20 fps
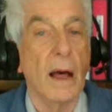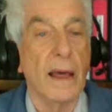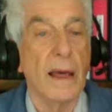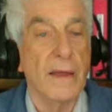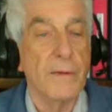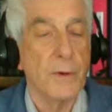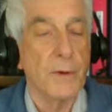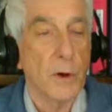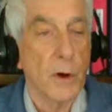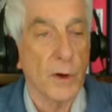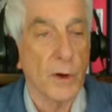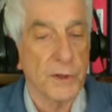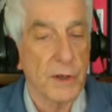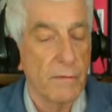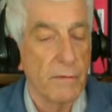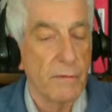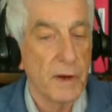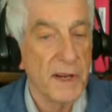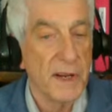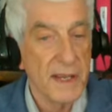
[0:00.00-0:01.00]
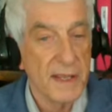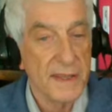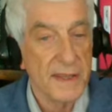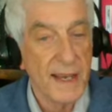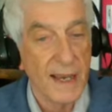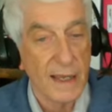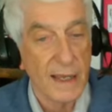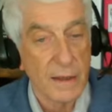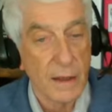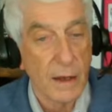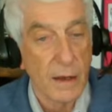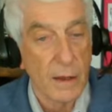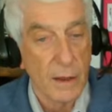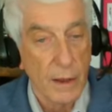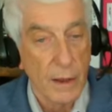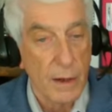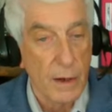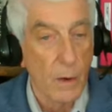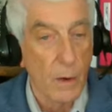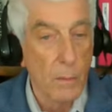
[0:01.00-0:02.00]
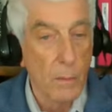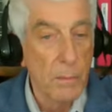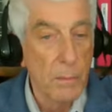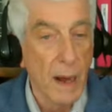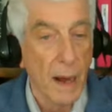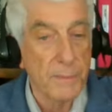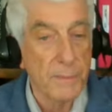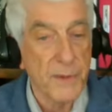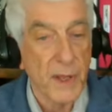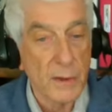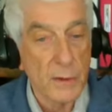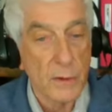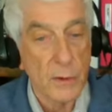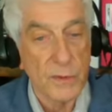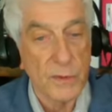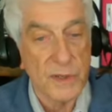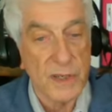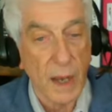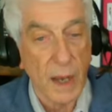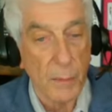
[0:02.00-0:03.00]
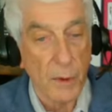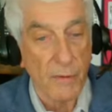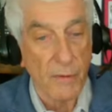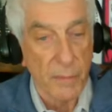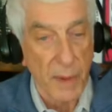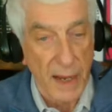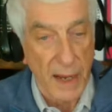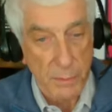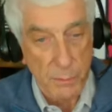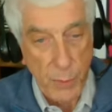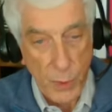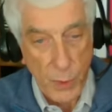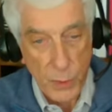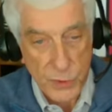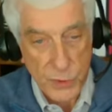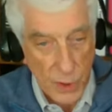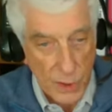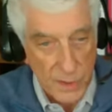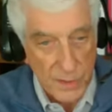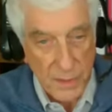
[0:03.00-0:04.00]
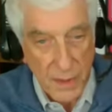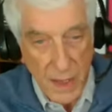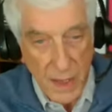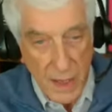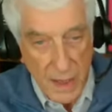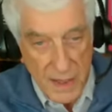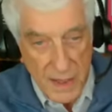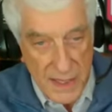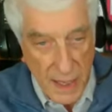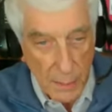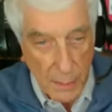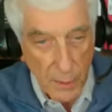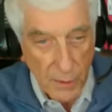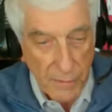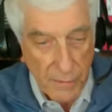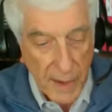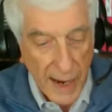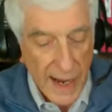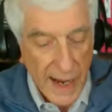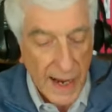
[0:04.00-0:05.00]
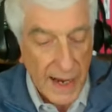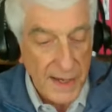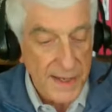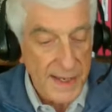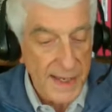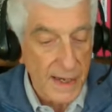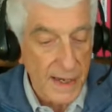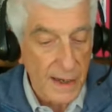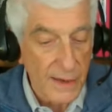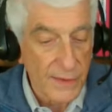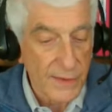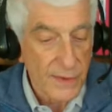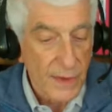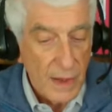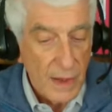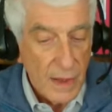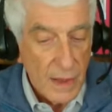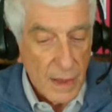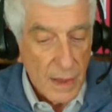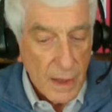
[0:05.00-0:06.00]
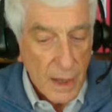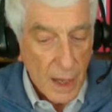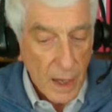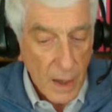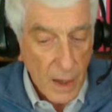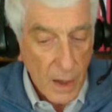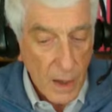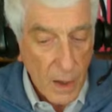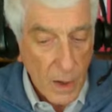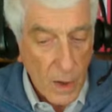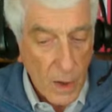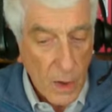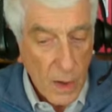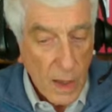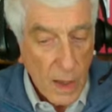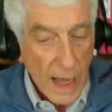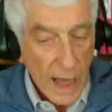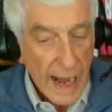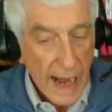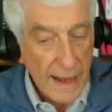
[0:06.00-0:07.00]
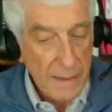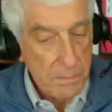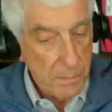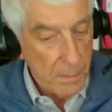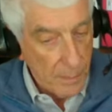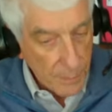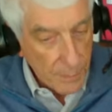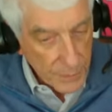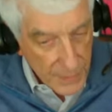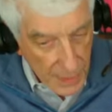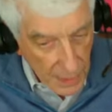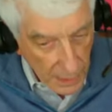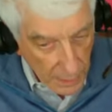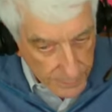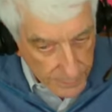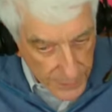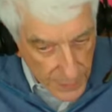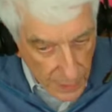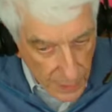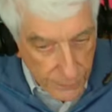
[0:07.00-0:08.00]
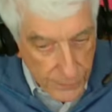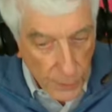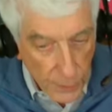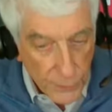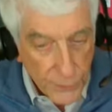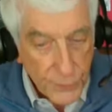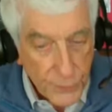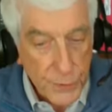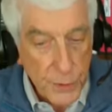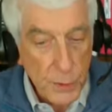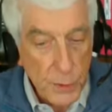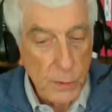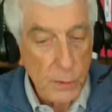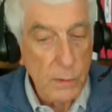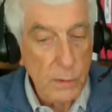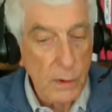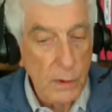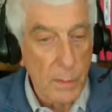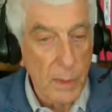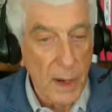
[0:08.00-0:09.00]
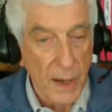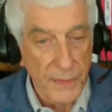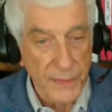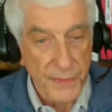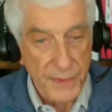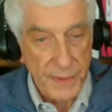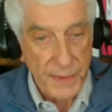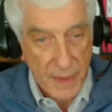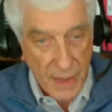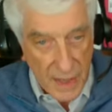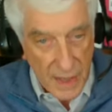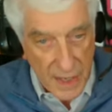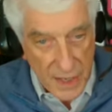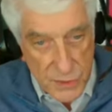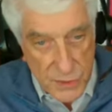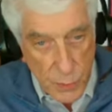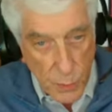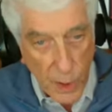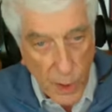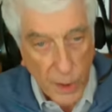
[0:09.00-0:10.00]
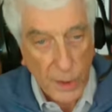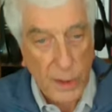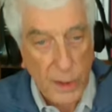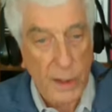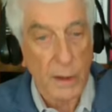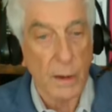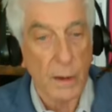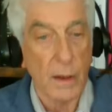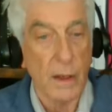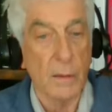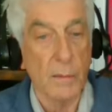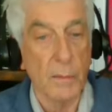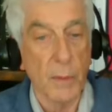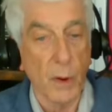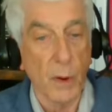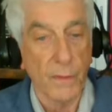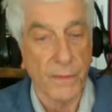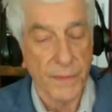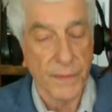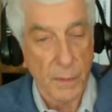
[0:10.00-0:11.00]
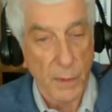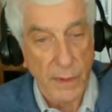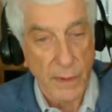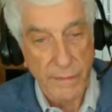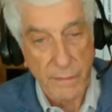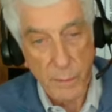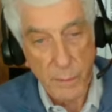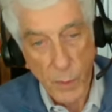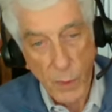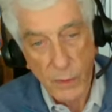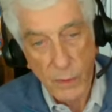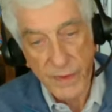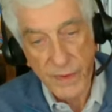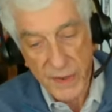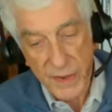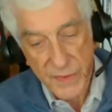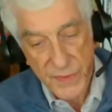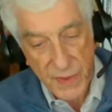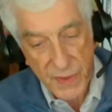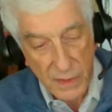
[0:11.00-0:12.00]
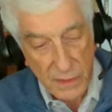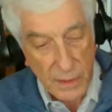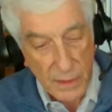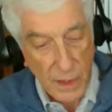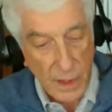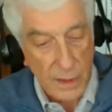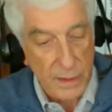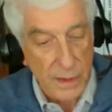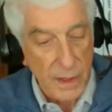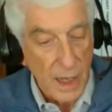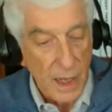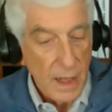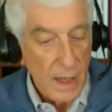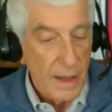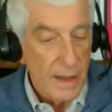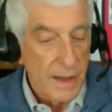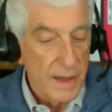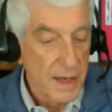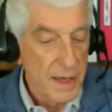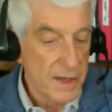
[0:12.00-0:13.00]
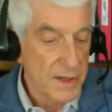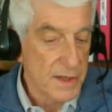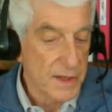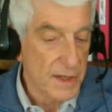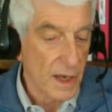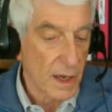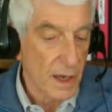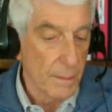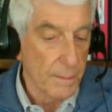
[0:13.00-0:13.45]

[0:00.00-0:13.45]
in the course of when he did, bumped into some of my books on some of my ideas. I, of course, knew about his work, both with movies and his